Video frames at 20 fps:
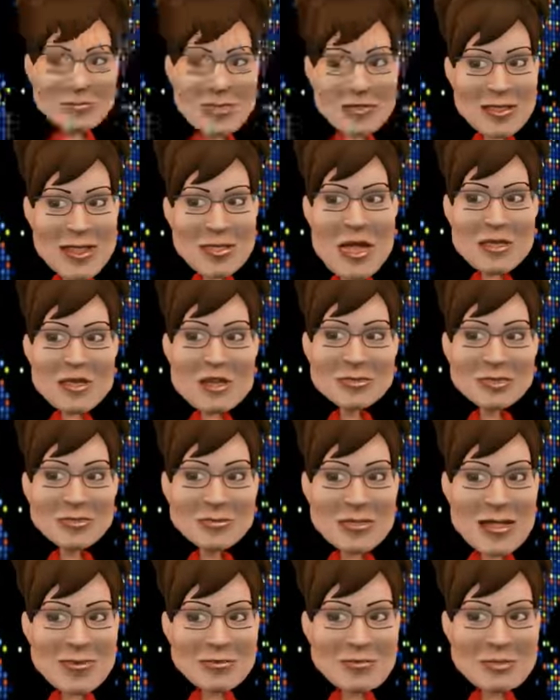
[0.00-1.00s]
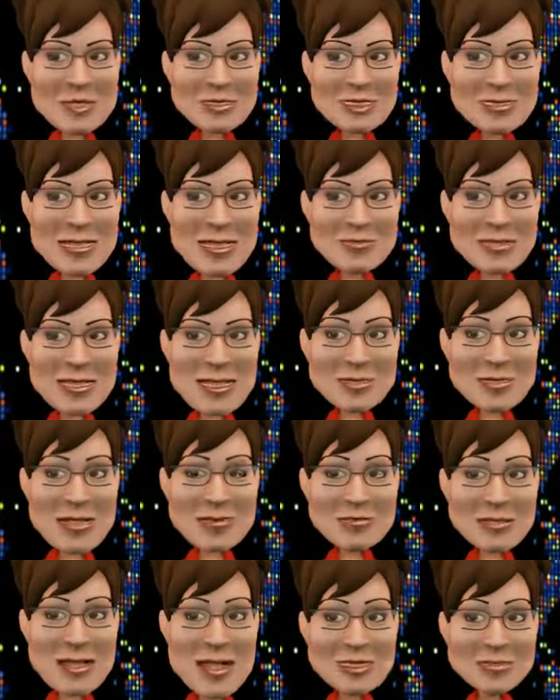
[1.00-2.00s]
of course, at Fox we feel
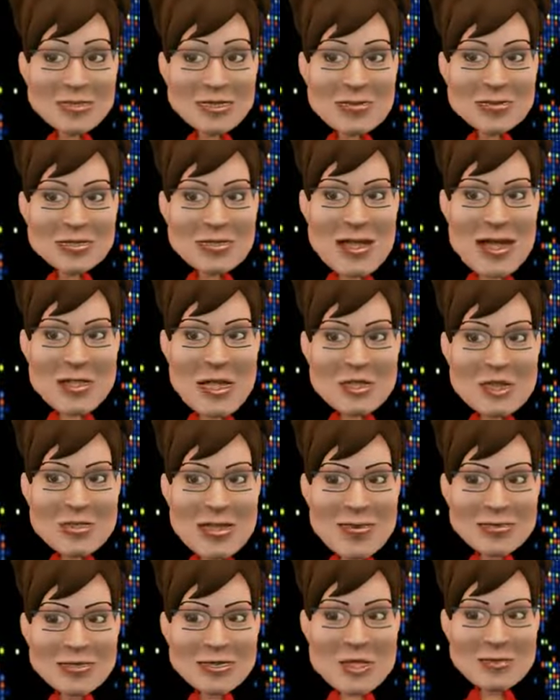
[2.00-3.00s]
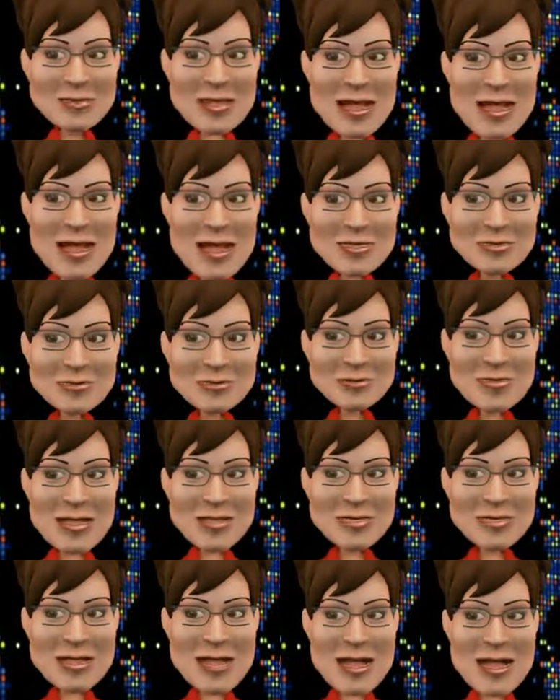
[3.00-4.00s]
that facts that support a conservative Christian
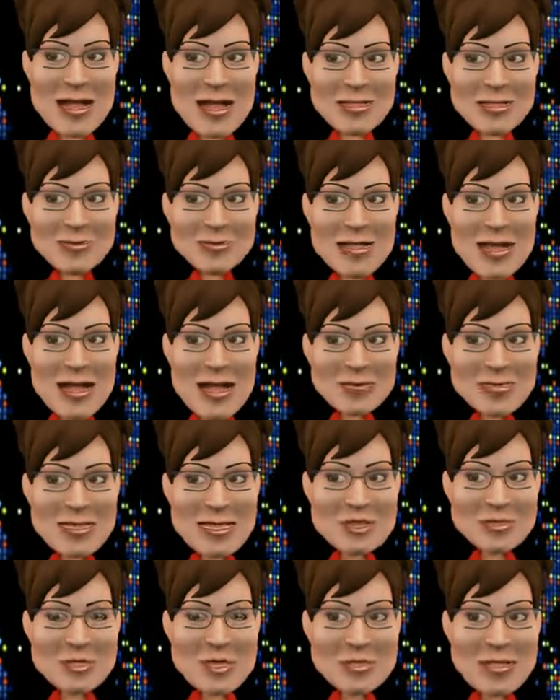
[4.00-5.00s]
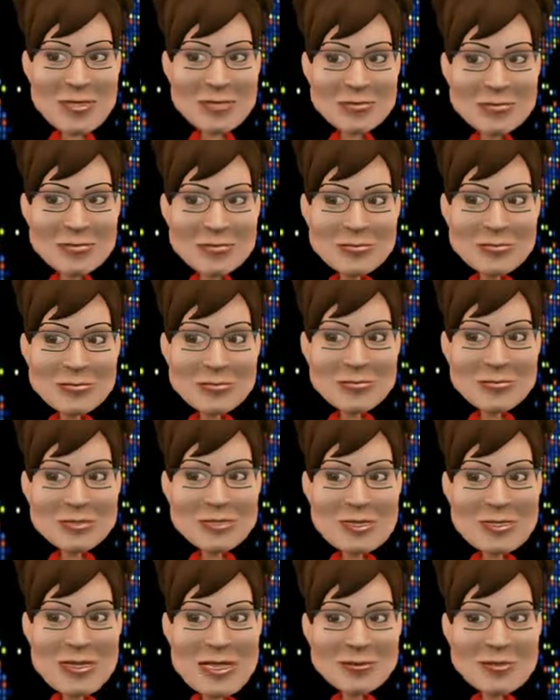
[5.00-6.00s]
political agenda can't be wrong.
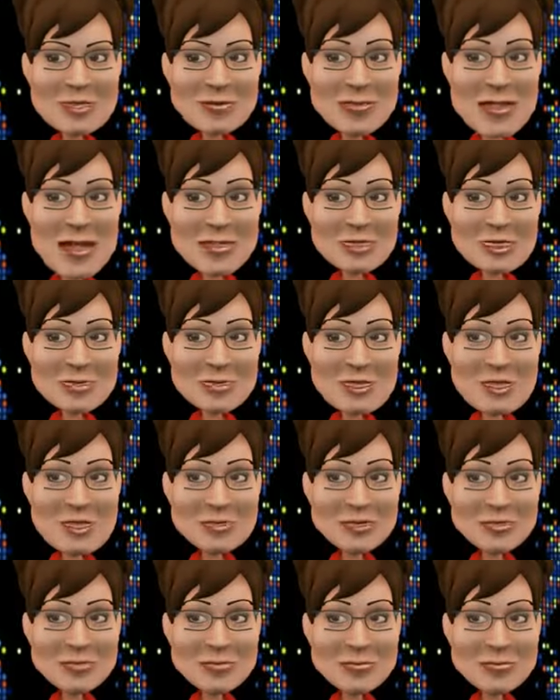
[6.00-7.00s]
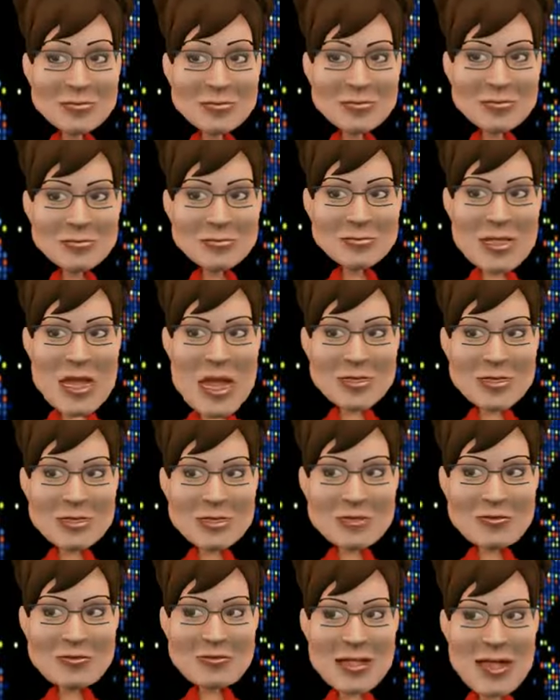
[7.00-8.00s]
So we don't check those. All
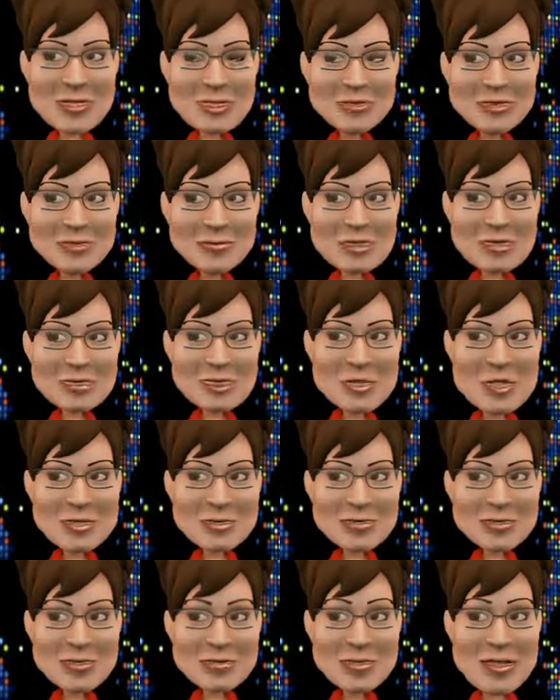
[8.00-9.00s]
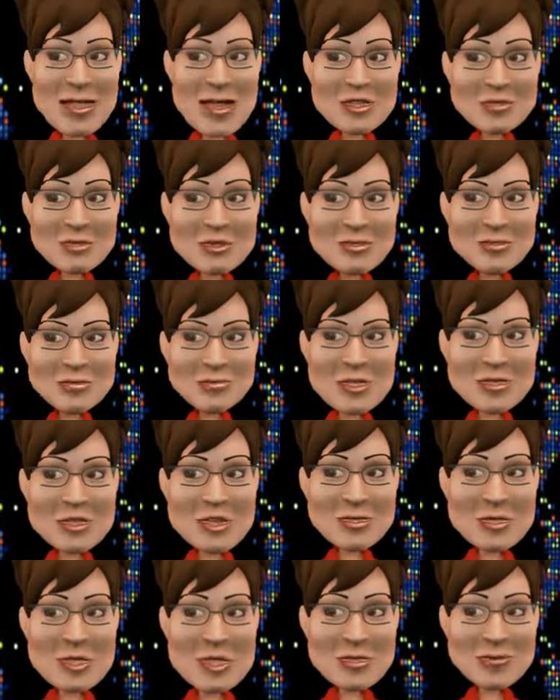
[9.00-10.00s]
other facts, regardless of the truth,
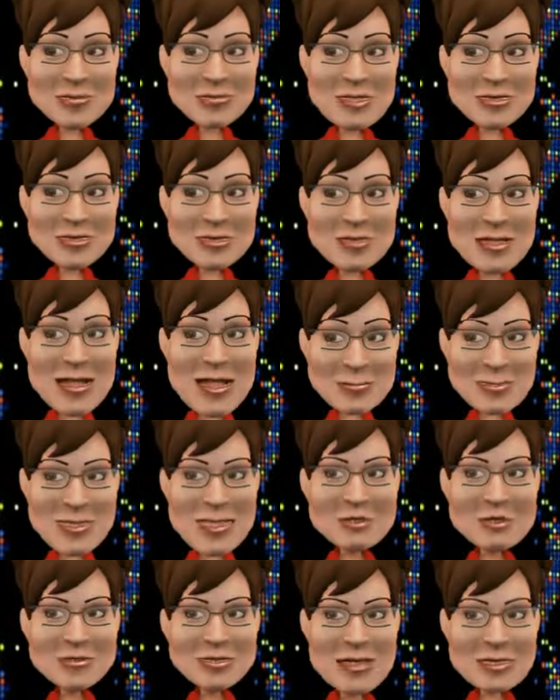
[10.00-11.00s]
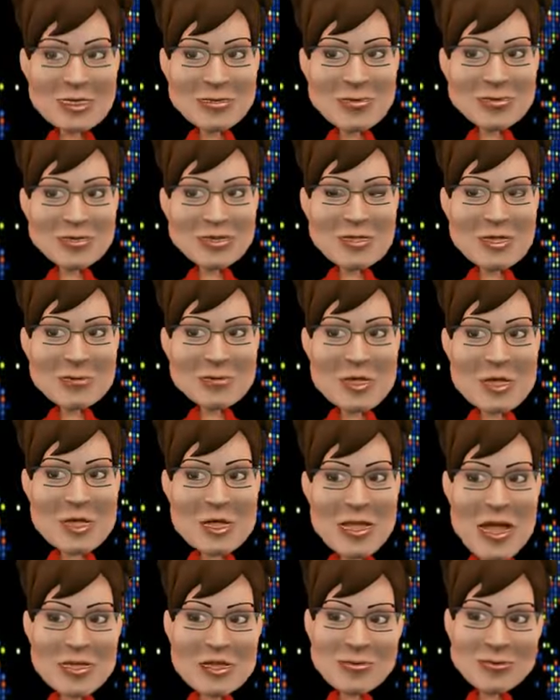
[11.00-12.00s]
are wrong unless they can be used against
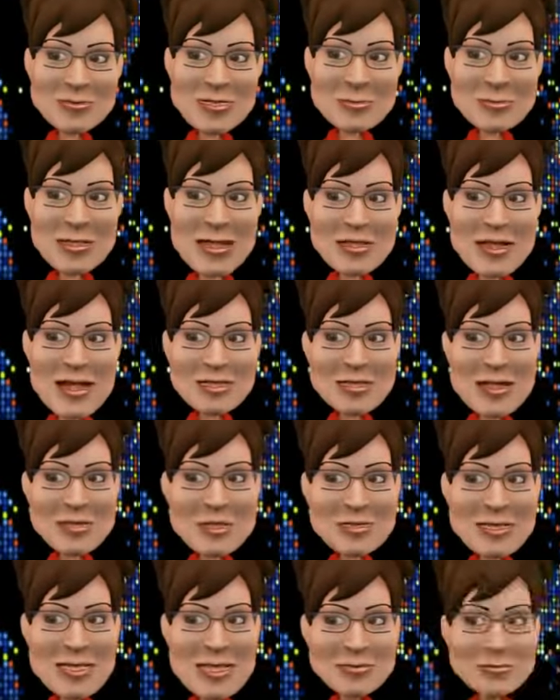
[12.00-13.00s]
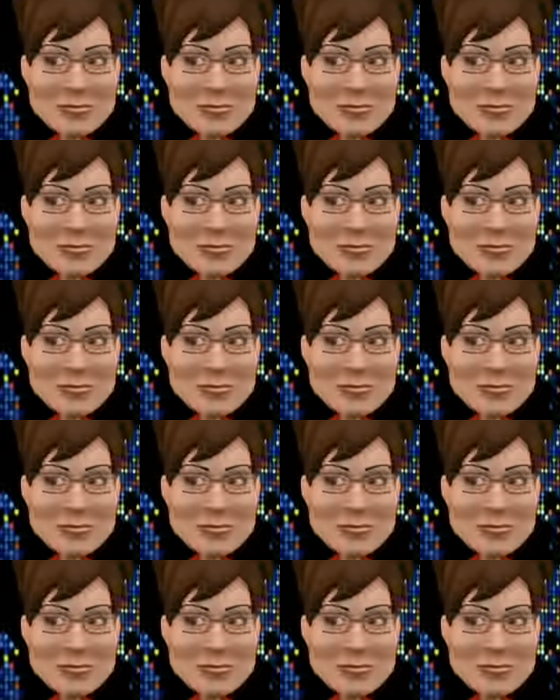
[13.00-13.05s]
Obama or the Democratic Party.